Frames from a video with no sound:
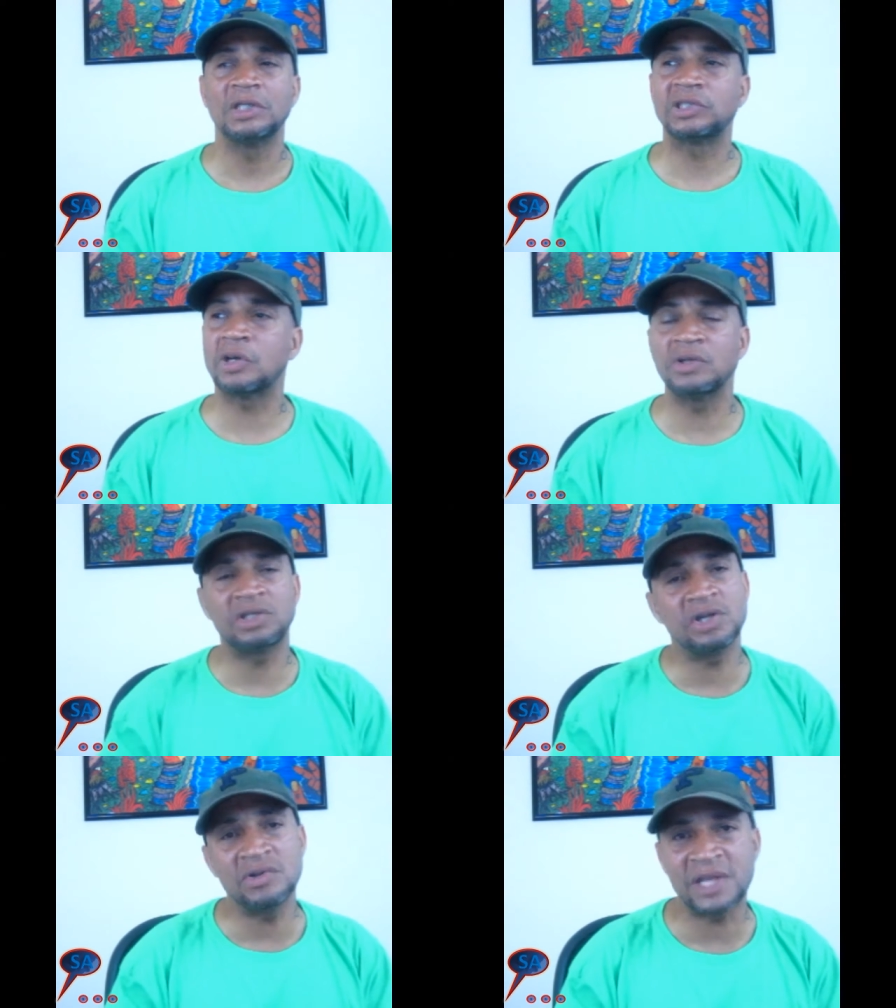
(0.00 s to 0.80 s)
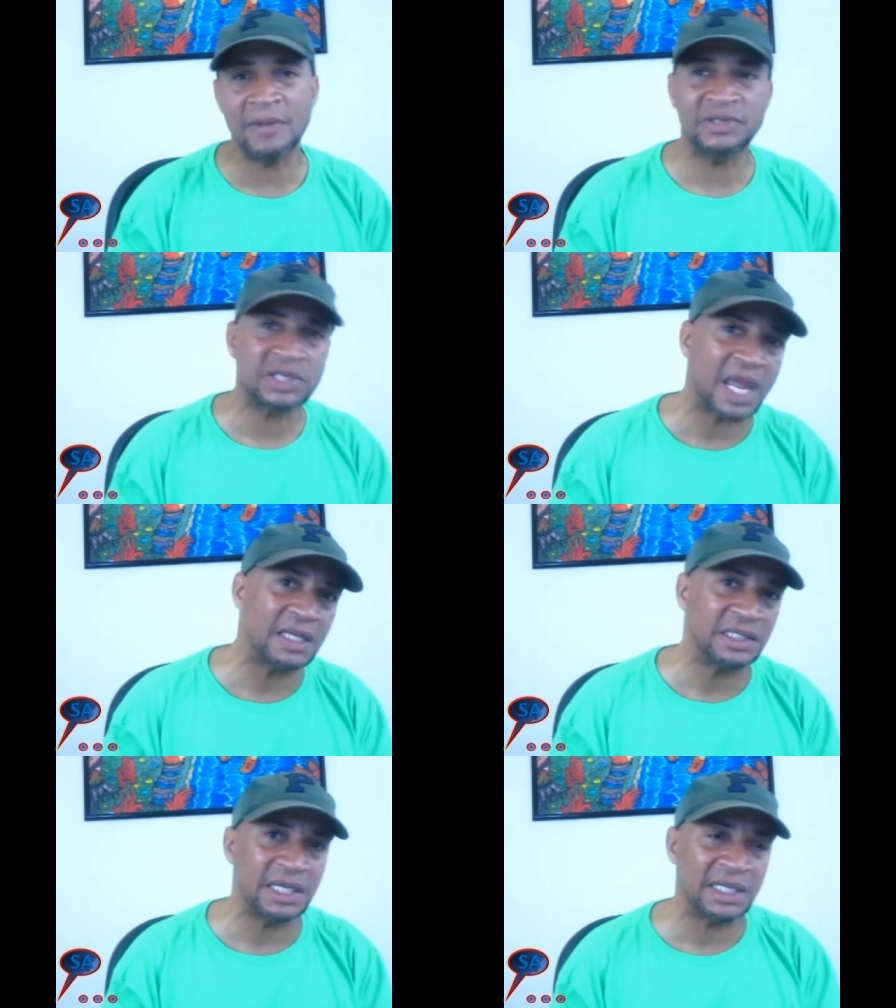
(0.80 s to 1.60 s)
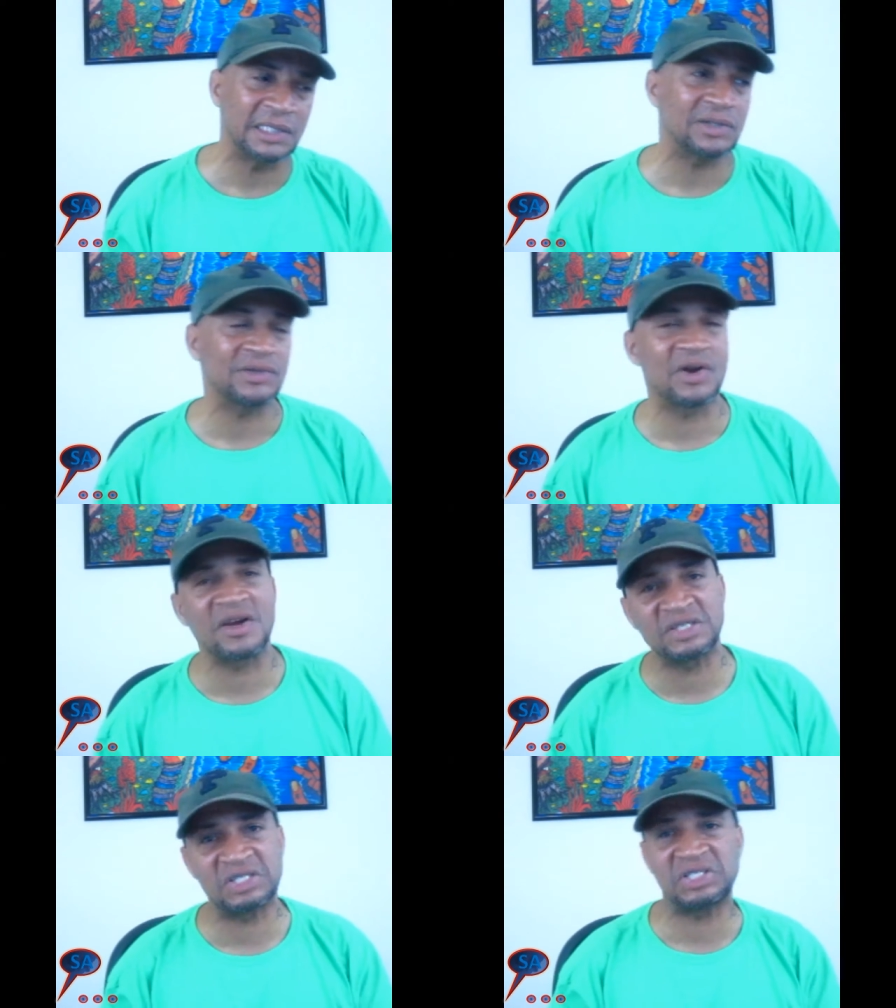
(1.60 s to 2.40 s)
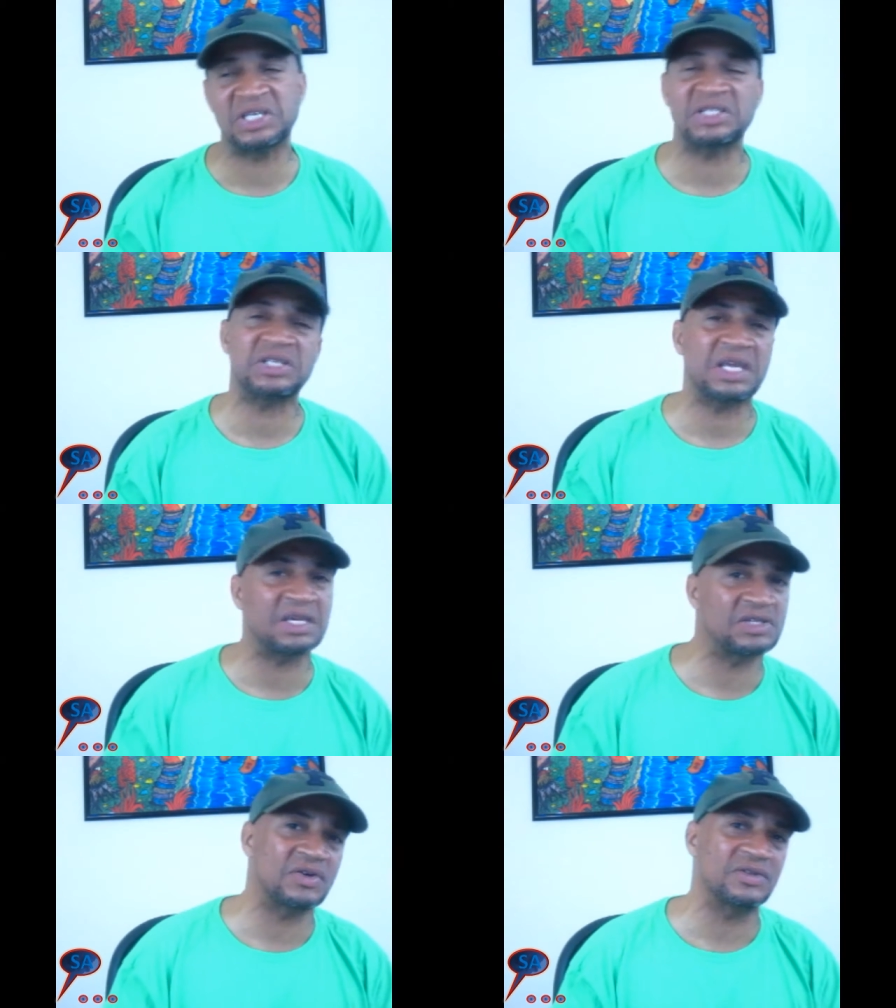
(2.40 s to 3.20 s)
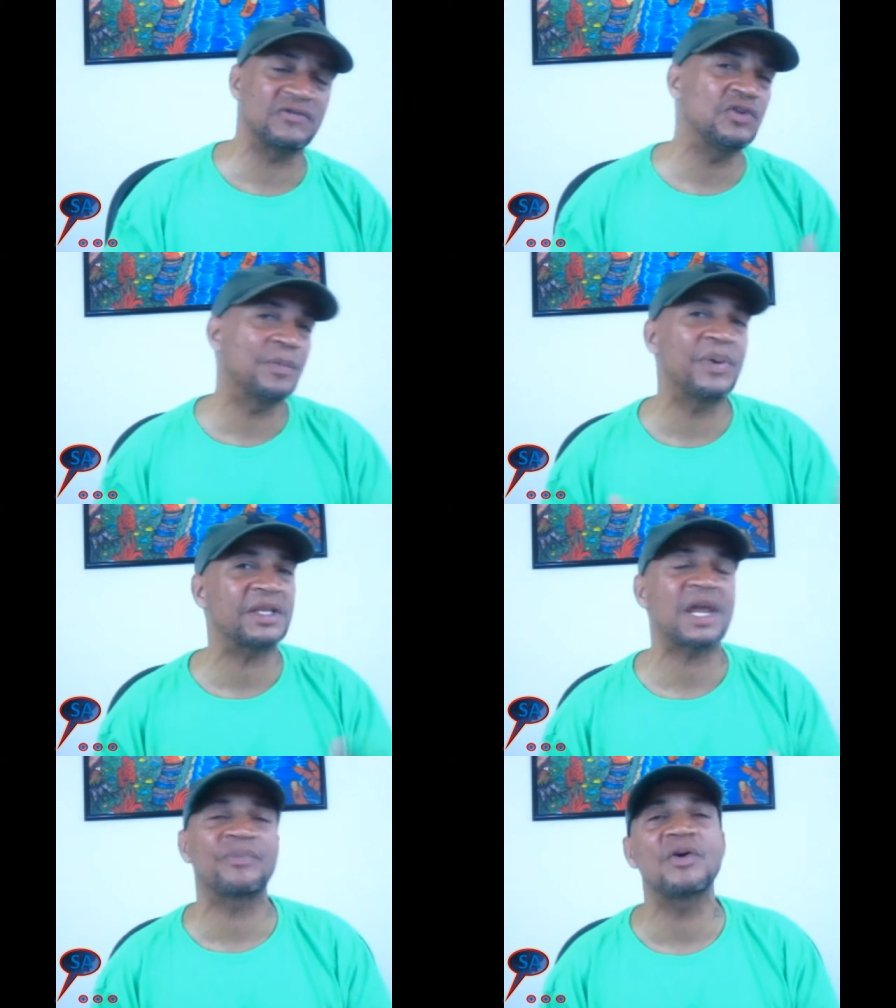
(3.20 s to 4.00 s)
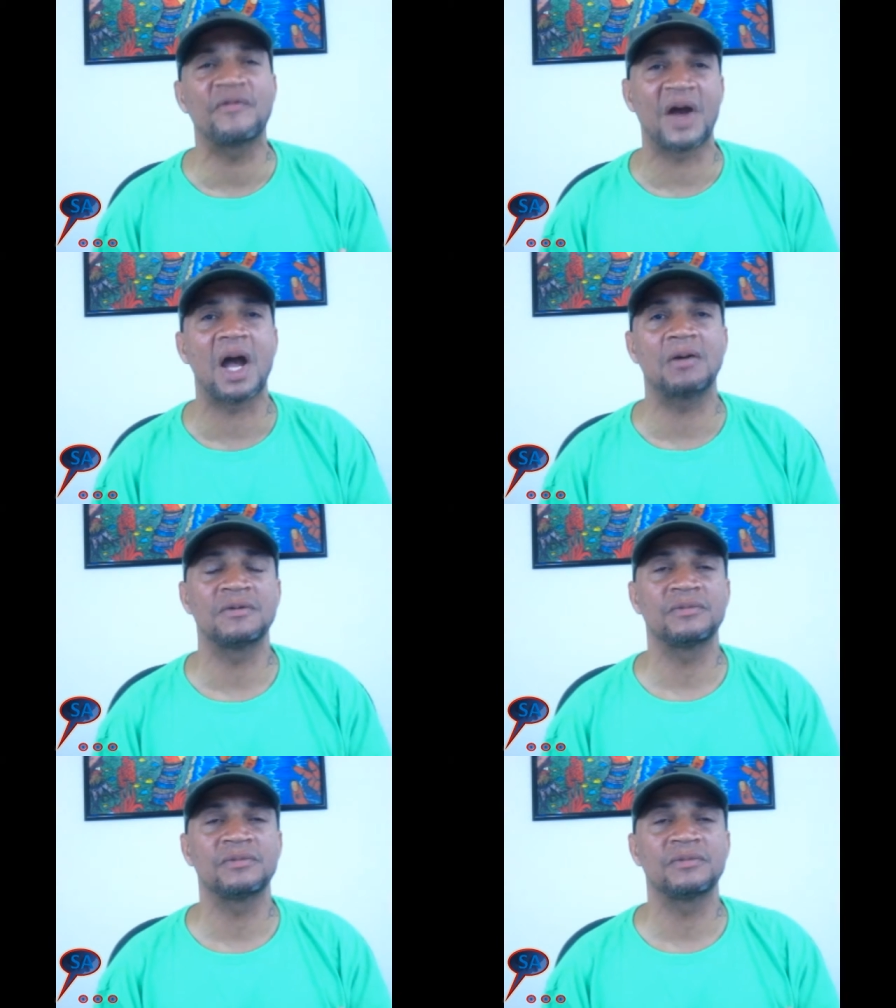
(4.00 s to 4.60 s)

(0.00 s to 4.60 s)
So the dude that was standing there looked narcissistic and so on, you didn't pick their profile.